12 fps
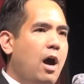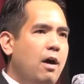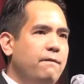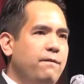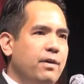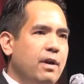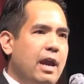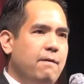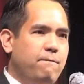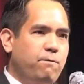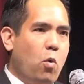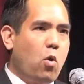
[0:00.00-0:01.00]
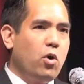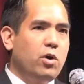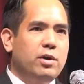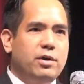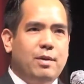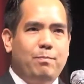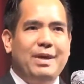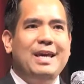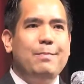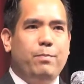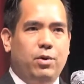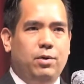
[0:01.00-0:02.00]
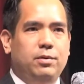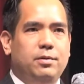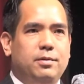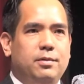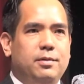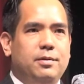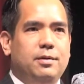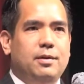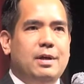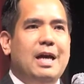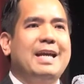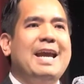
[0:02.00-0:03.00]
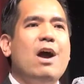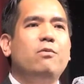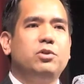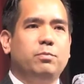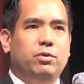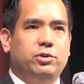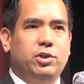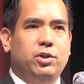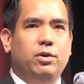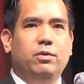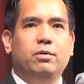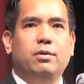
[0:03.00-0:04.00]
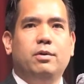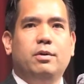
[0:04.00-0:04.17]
of and for the people, accountable to